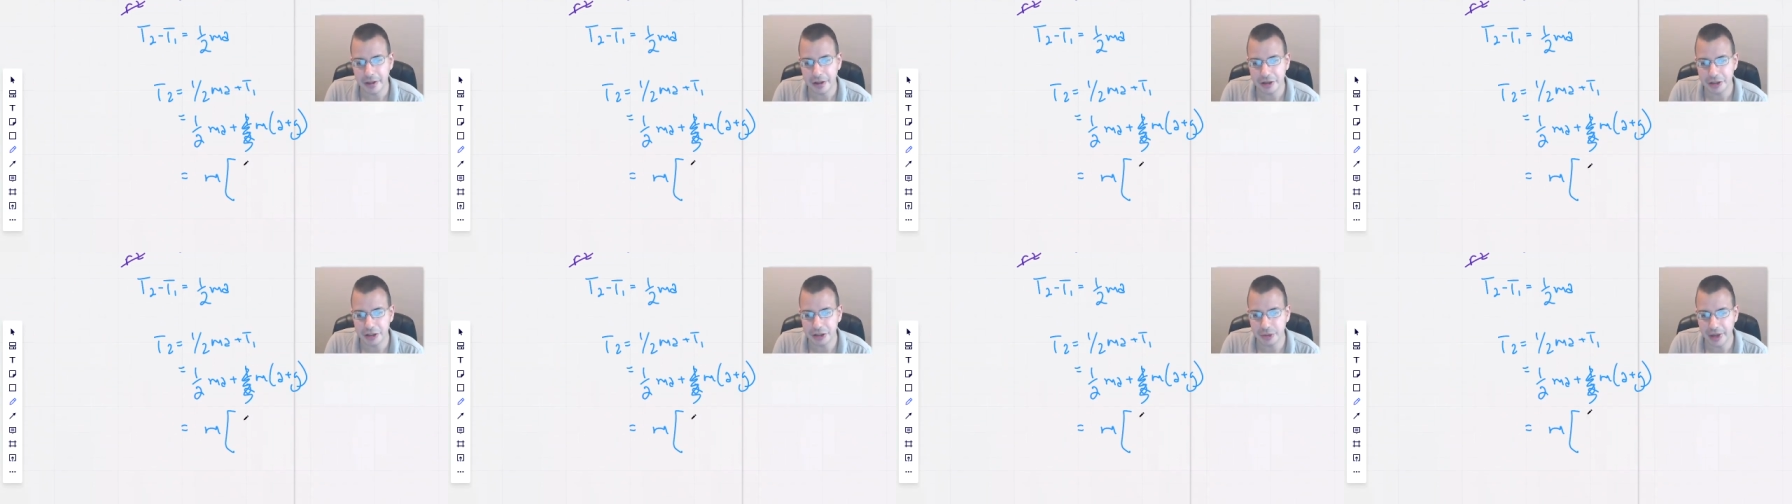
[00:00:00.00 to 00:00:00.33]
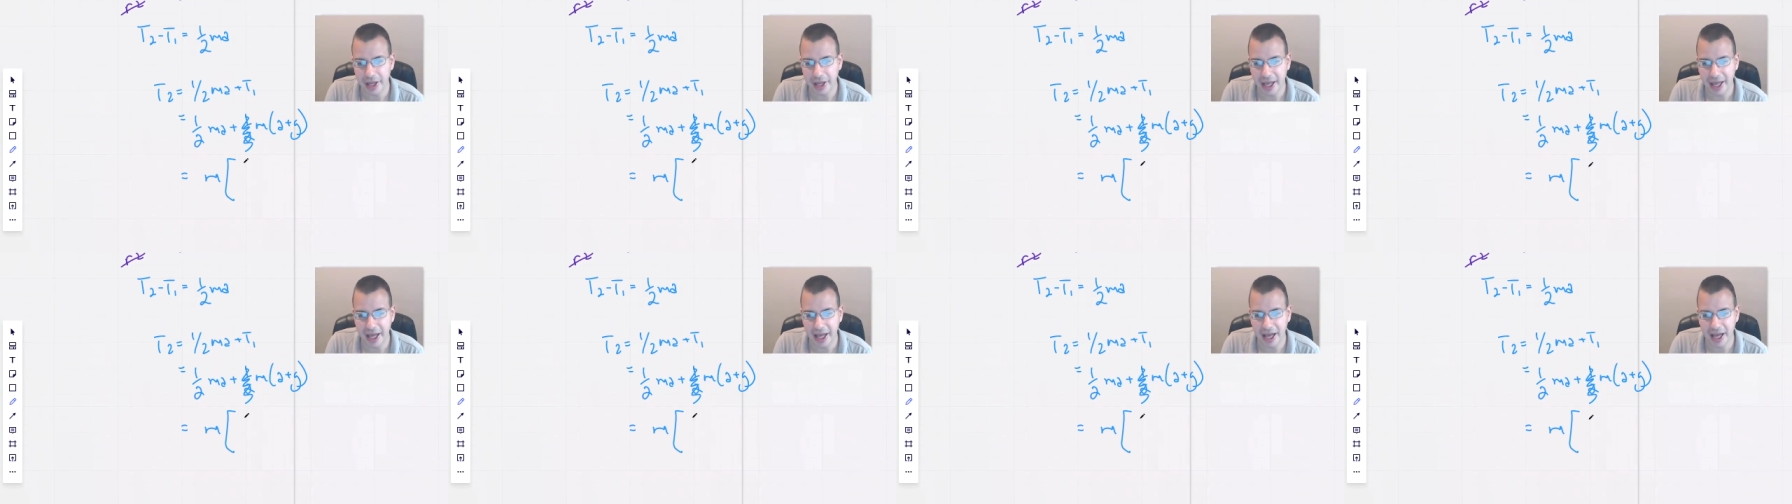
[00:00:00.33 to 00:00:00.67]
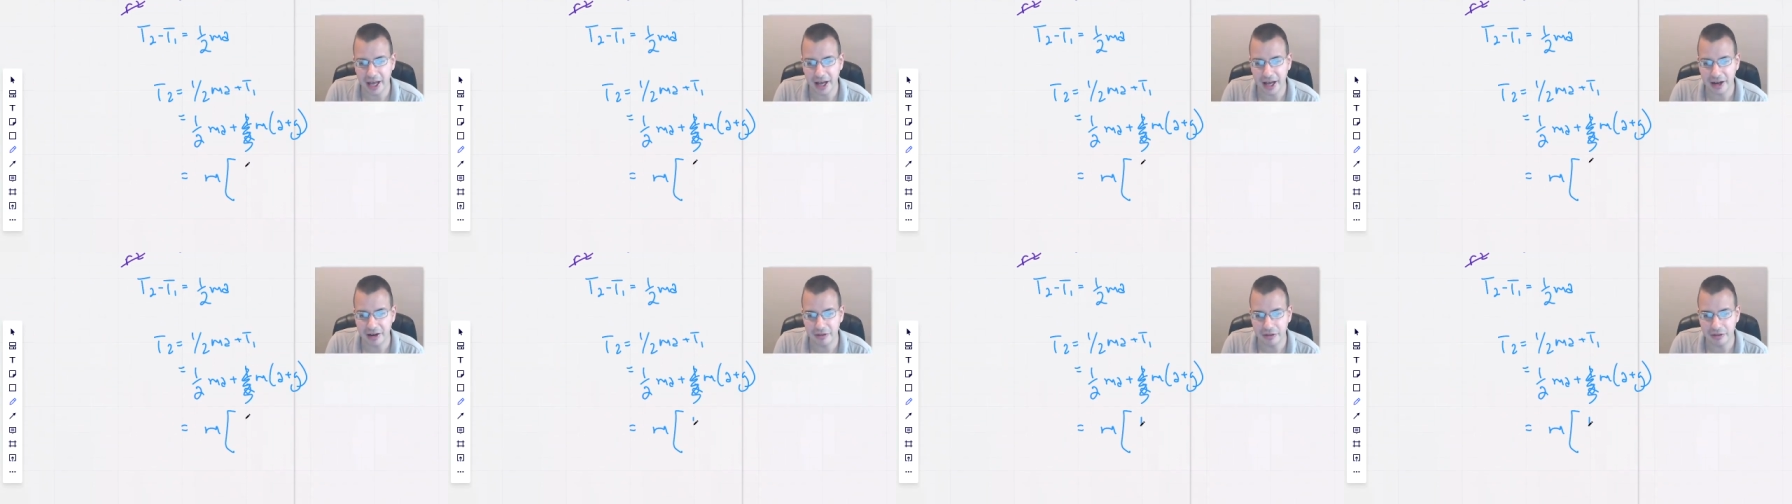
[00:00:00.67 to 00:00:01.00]
So we
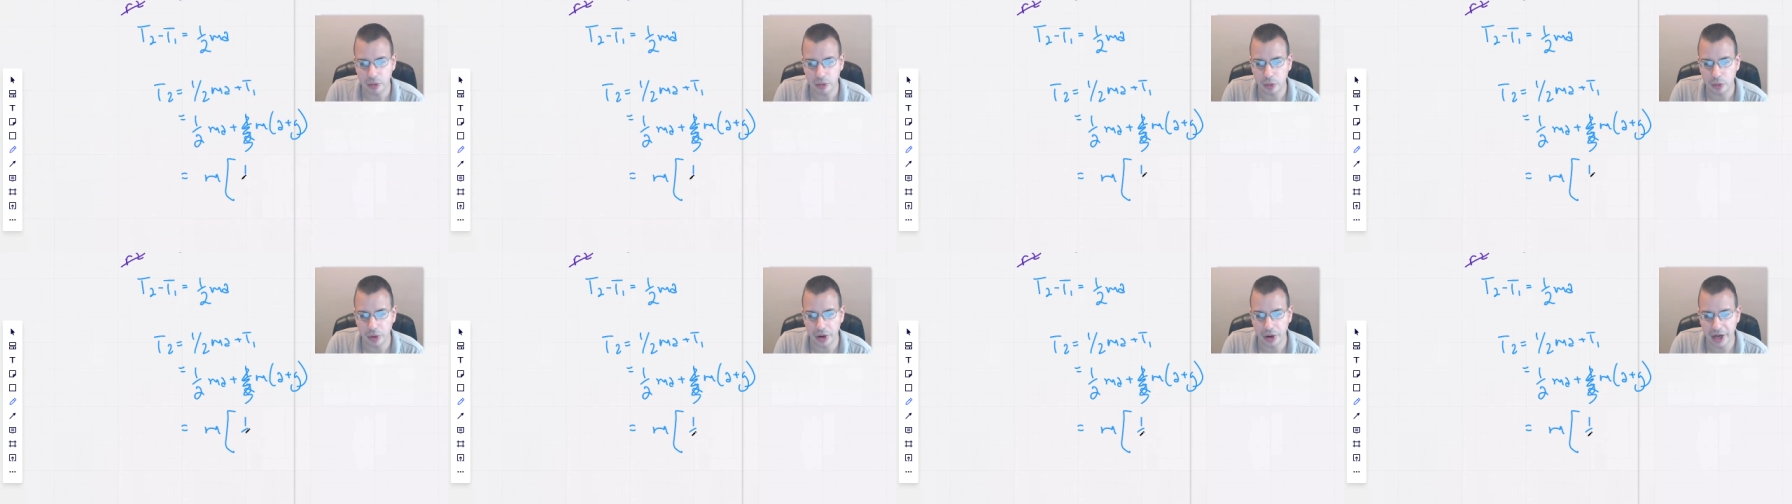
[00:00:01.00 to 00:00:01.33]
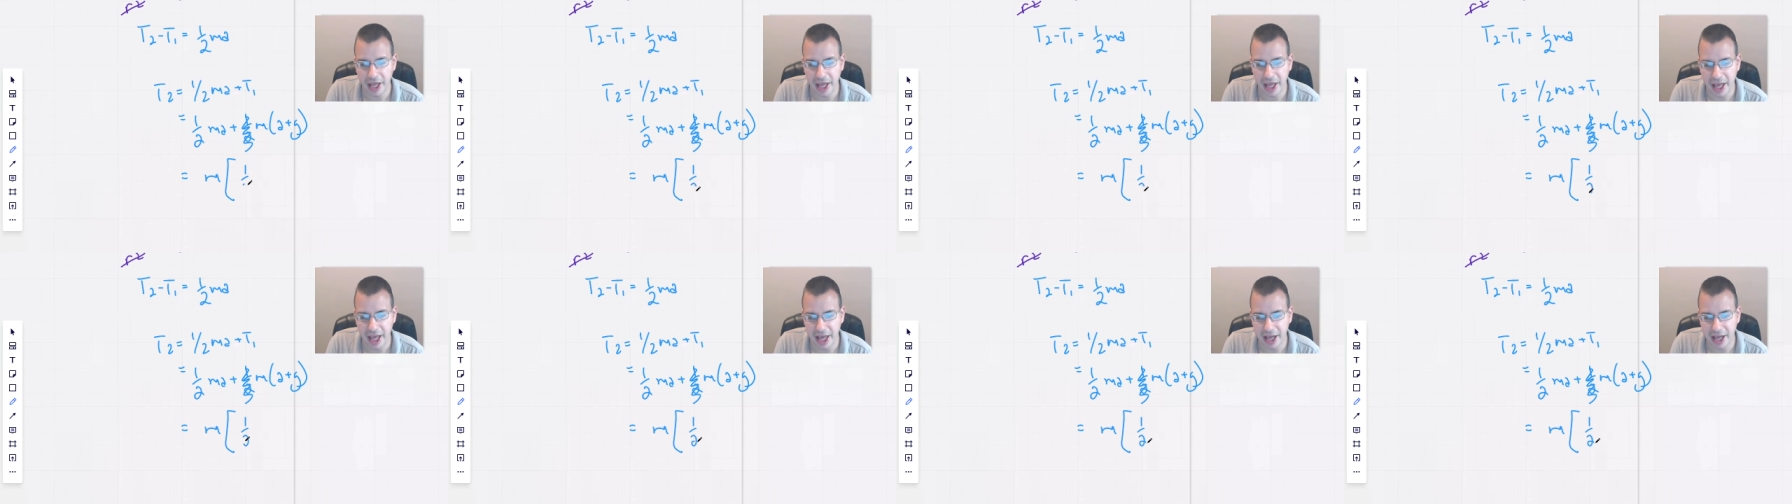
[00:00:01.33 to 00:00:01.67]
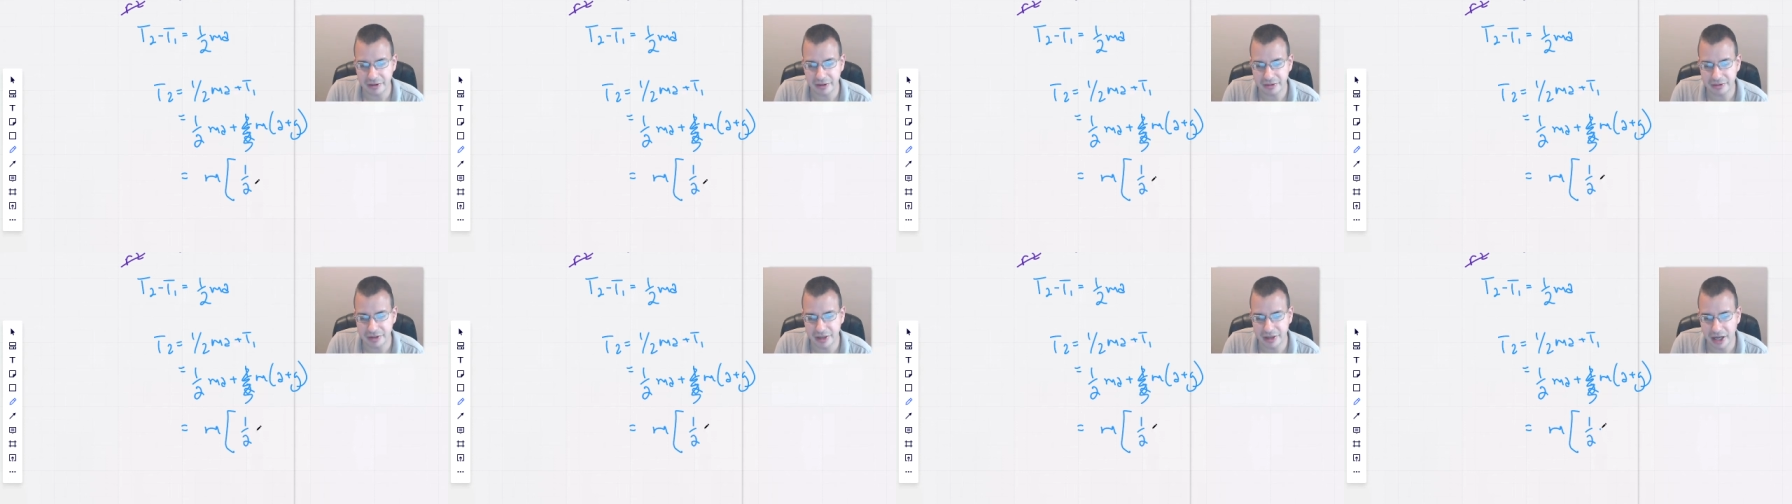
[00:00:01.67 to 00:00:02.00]
have 1
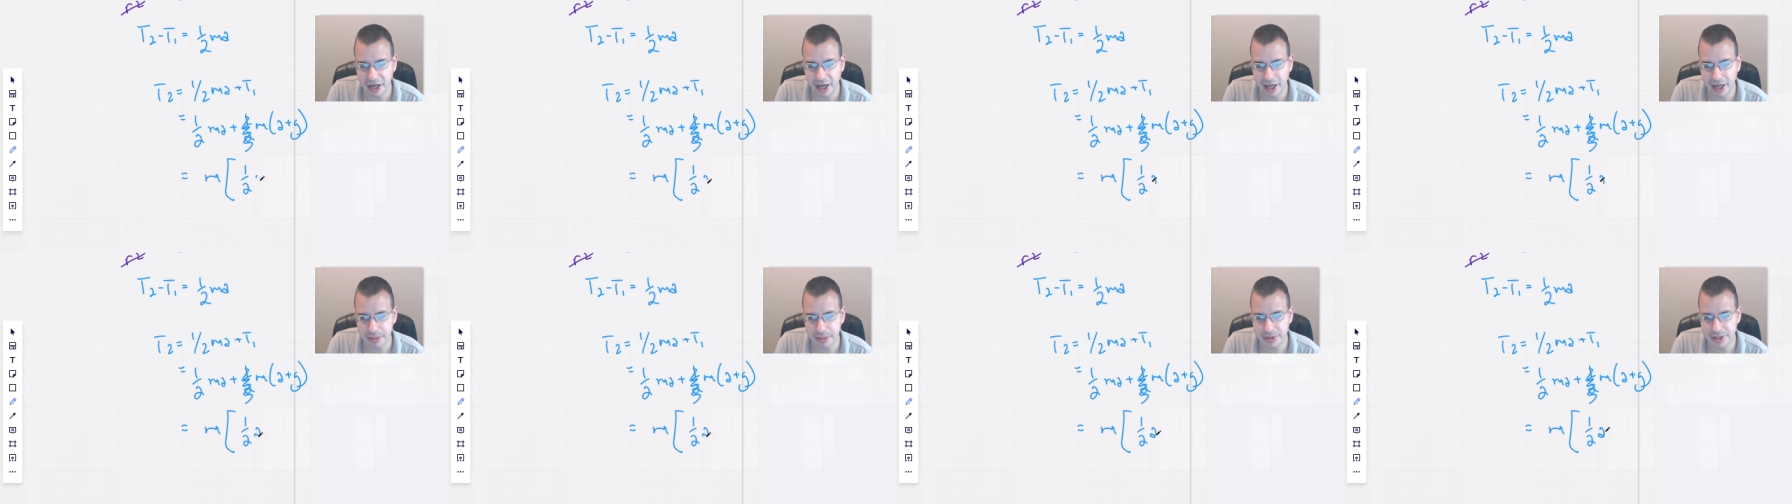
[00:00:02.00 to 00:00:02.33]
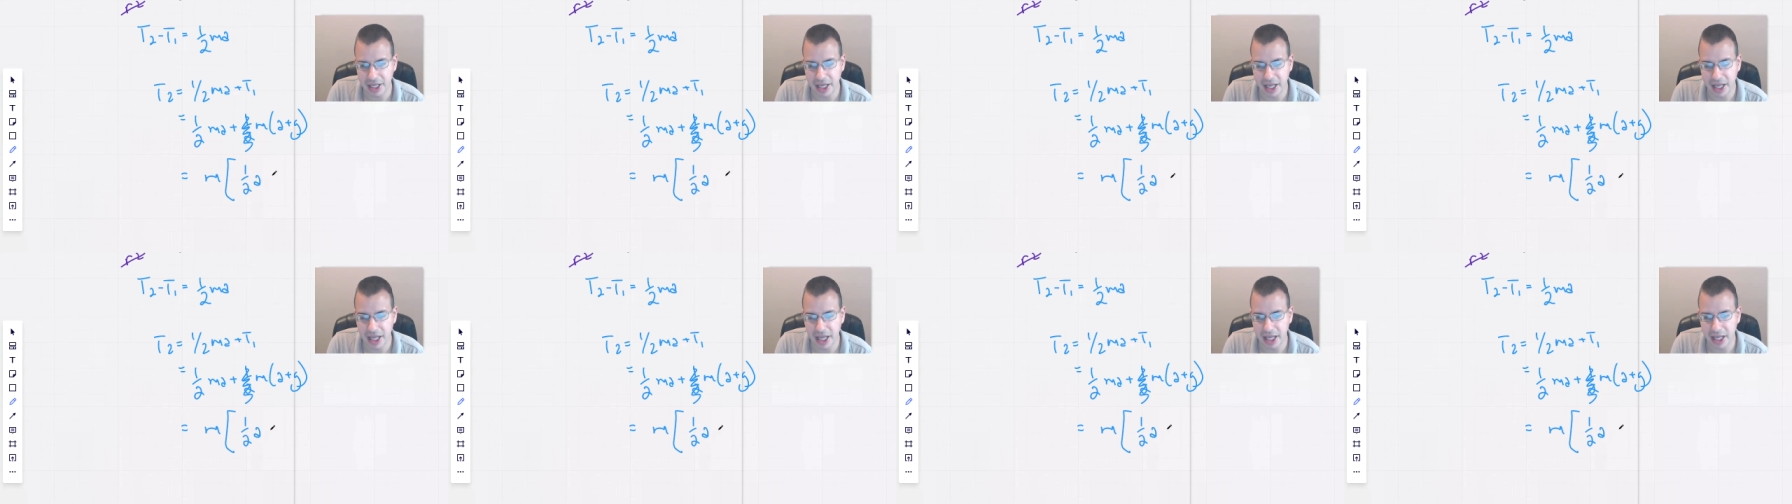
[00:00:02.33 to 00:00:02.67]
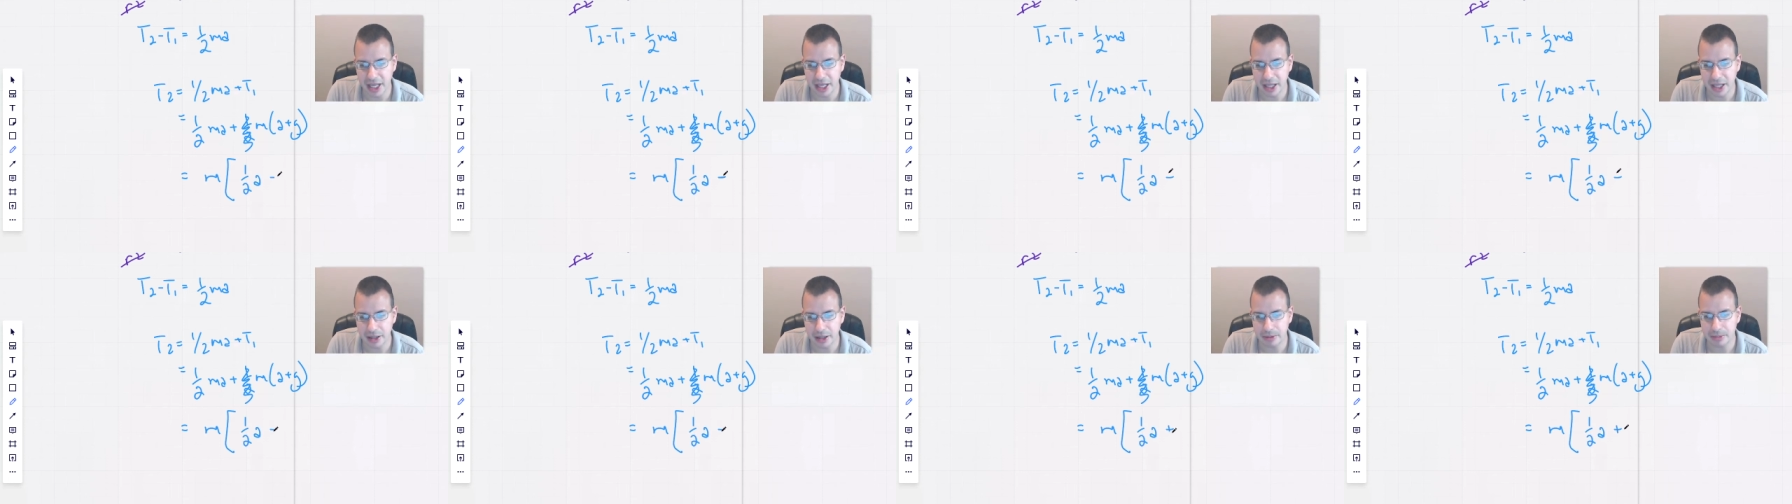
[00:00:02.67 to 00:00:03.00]
half times
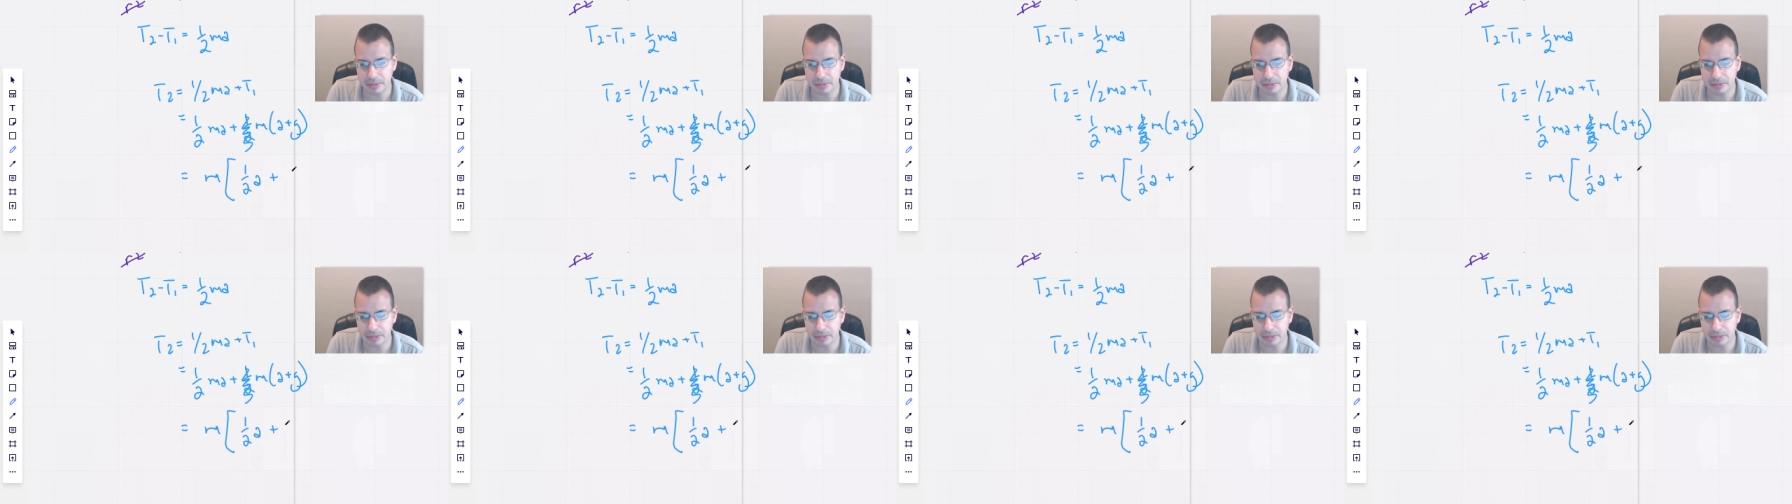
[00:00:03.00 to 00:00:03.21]
A